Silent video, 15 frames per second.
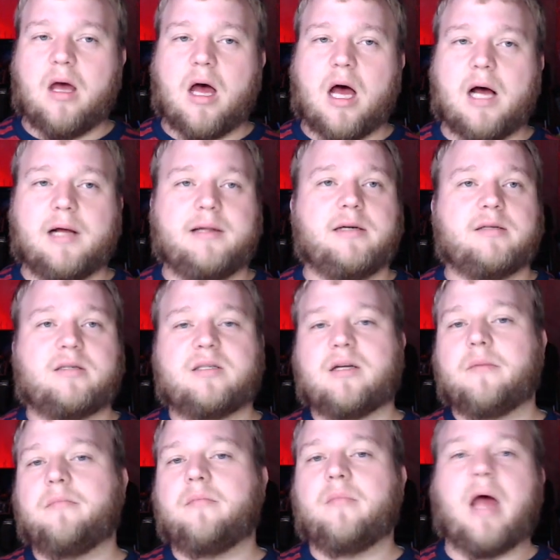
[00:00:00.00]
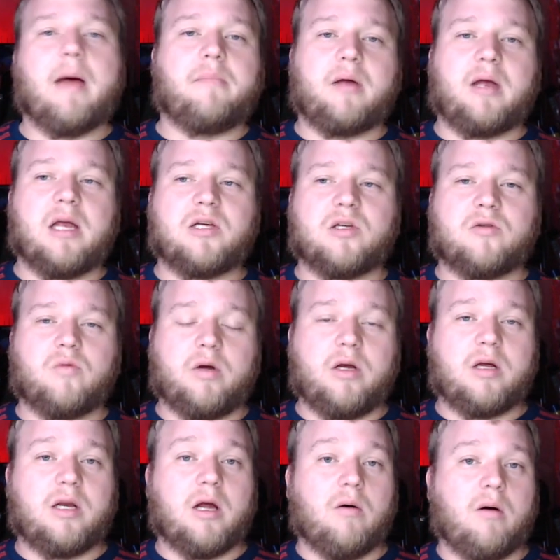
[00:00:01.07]
There's some applications where you
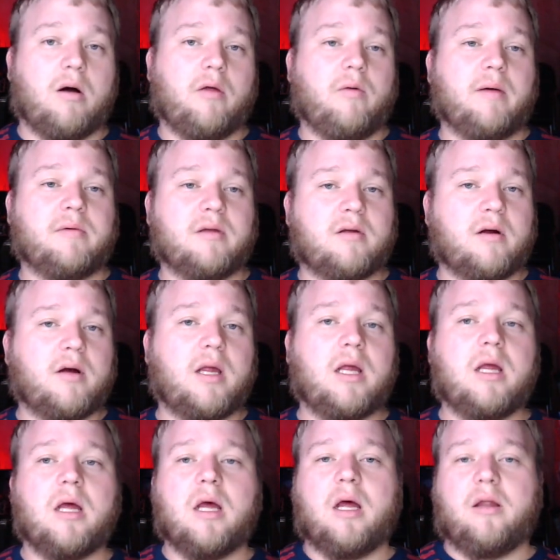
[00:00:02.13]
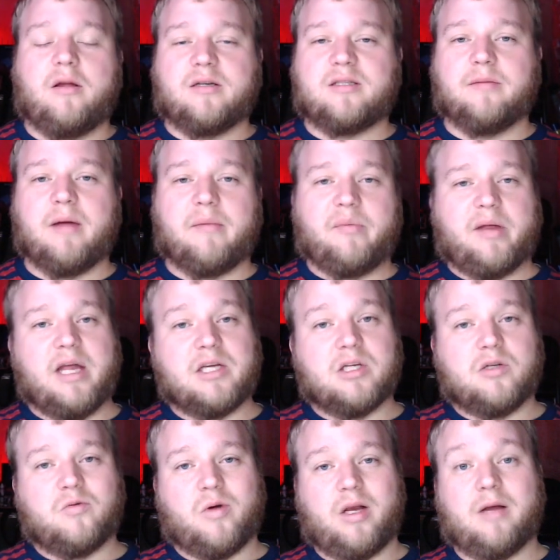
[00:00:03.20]
could go all the way up to 30. There's some
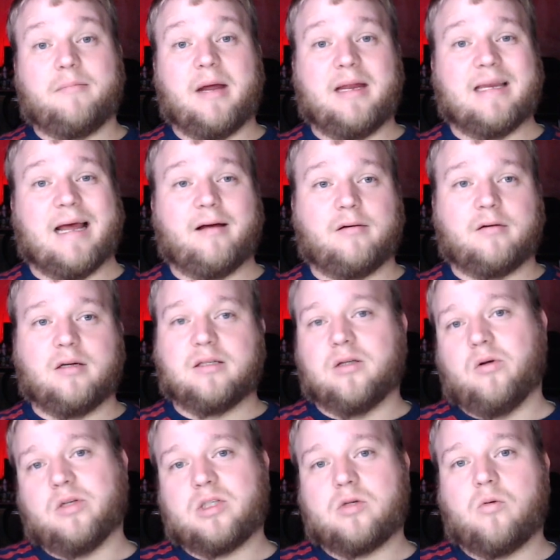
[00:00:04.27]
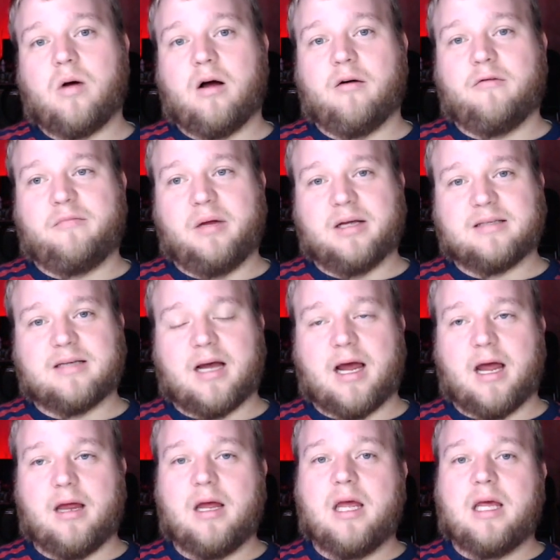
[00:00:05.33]
applications where you can paint down as low as 12
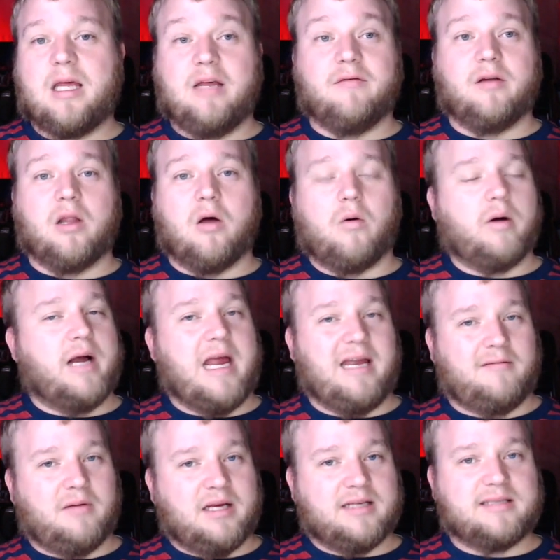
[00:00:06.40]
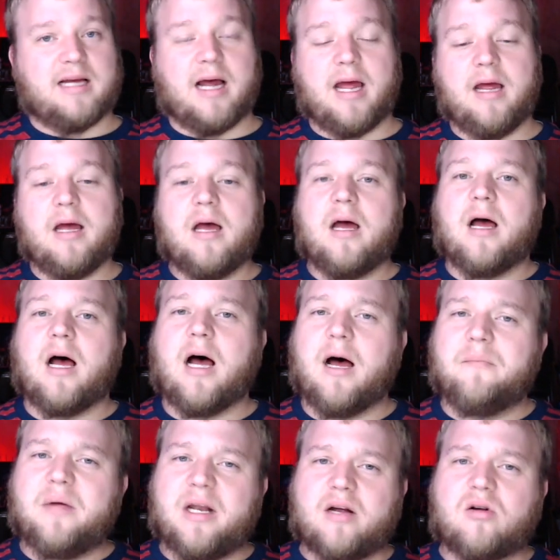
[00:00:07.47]
psi, even lower 8 psi.
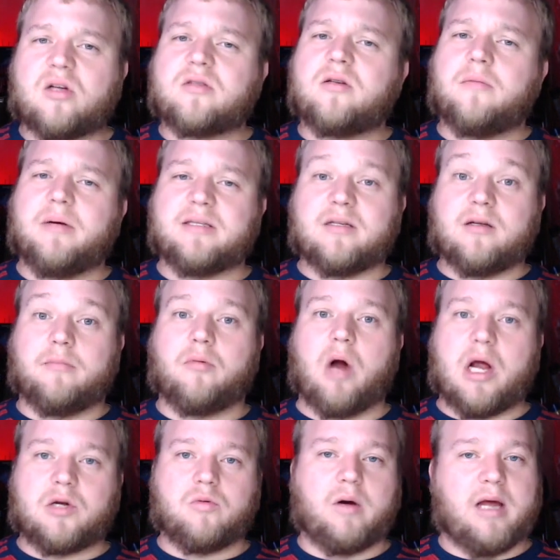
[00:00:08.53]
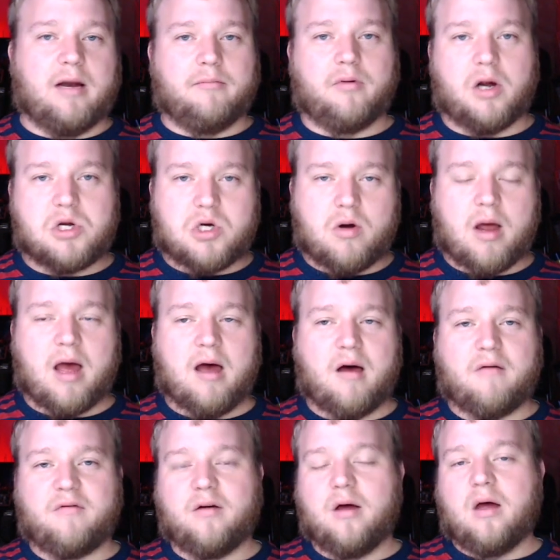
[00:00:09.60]
And it also depends on the brush, what kind of brush you
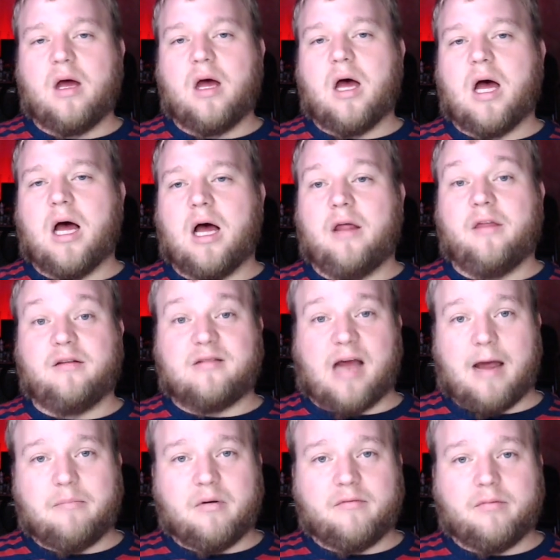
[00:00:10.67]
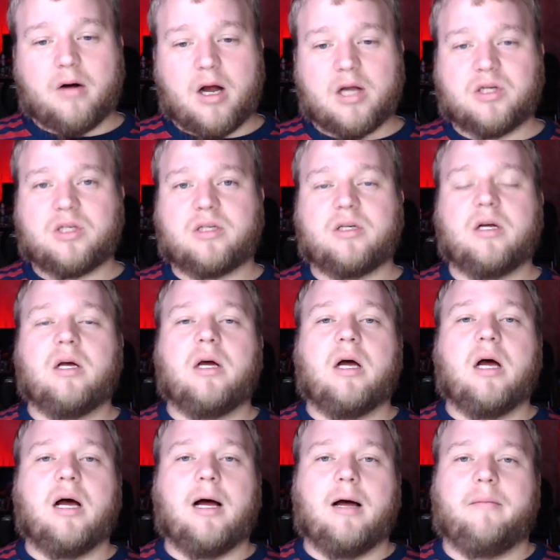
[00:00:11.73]
have, the type of brush,
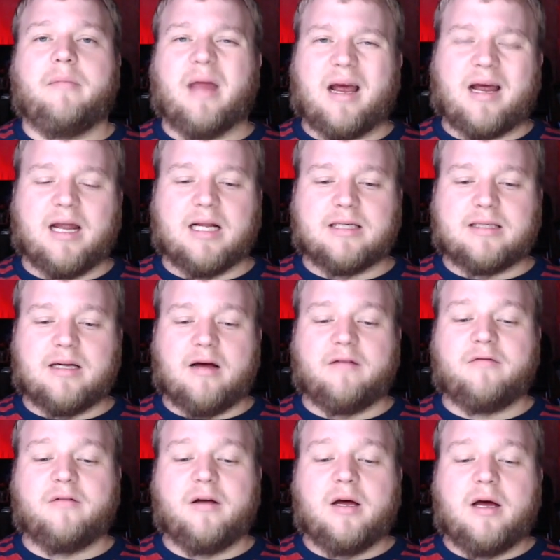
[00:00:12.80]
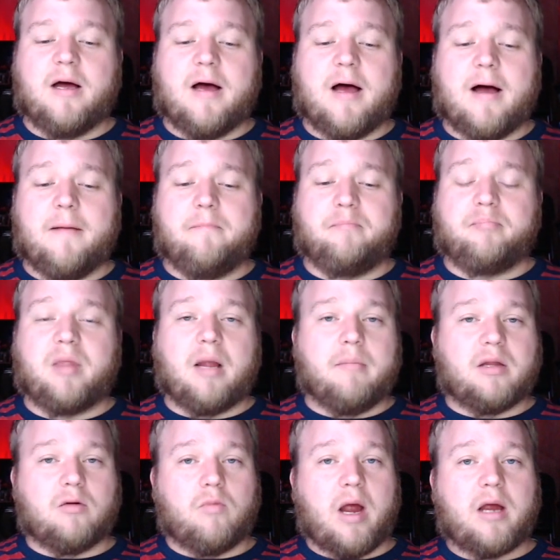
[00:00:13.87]
that kind of stuff.
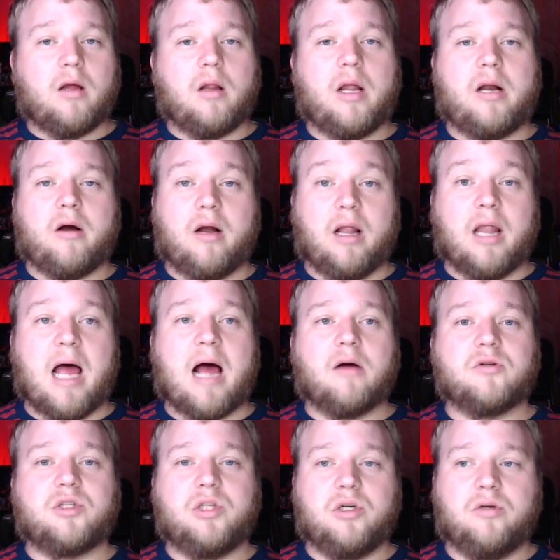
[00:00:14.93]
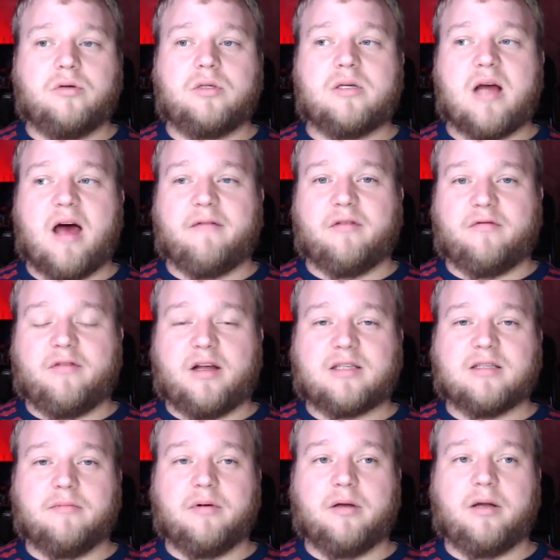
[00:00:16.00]
But the regulator allows you to have the
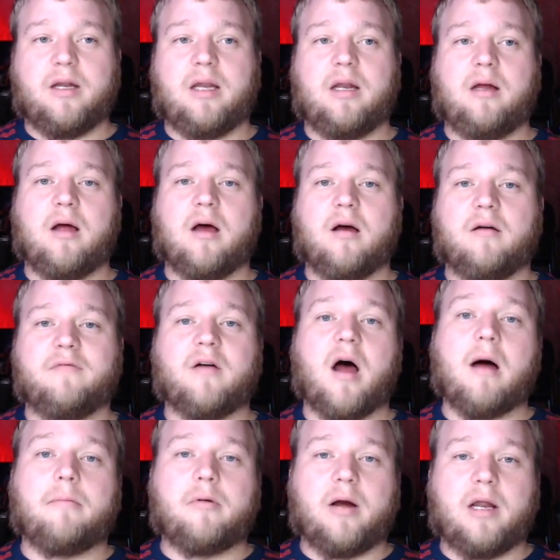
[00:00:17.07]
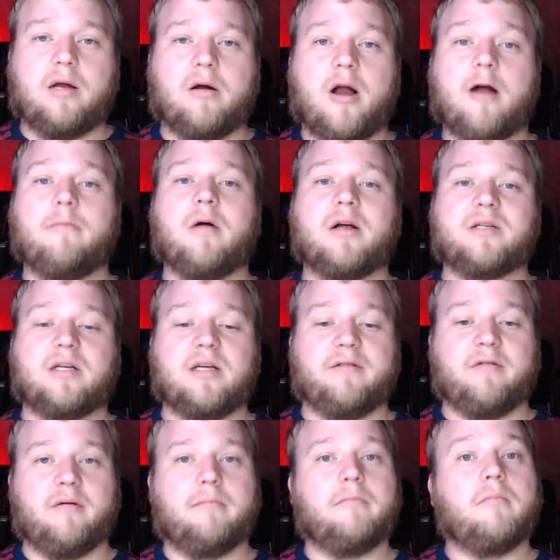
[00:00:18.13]
flexibility of operating your airbrush at
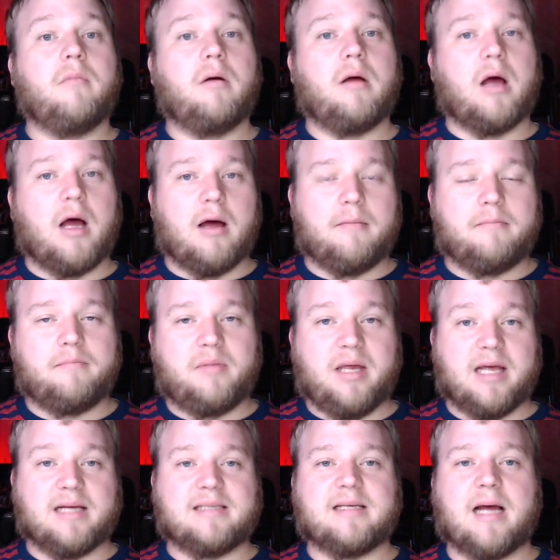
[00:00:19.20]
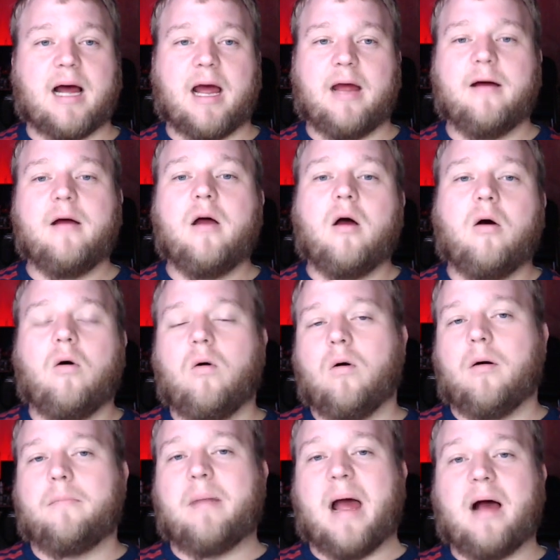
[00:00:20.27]
different psi,
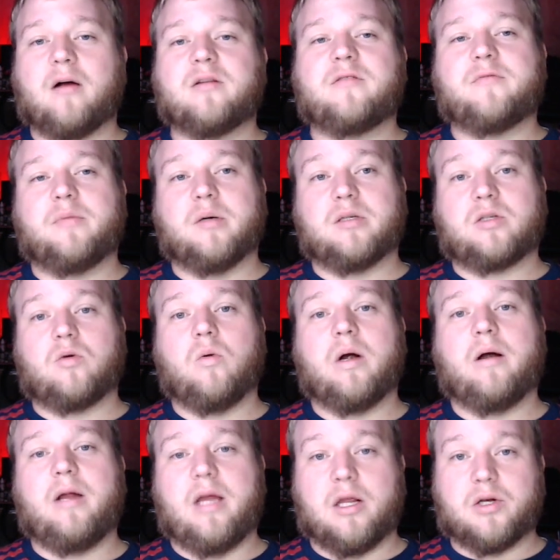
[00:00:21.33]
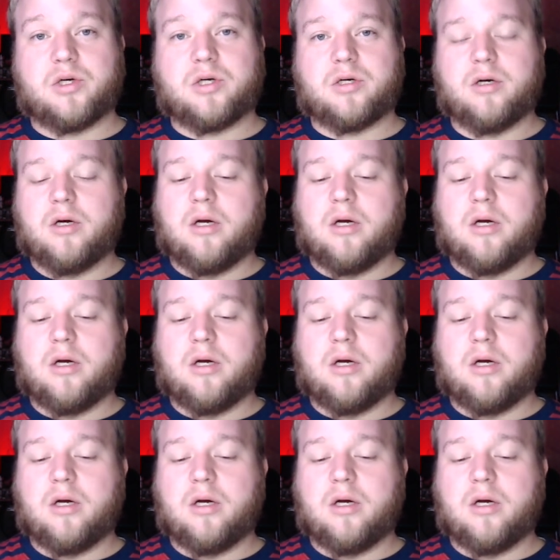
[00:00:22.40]
or pounds per square inch.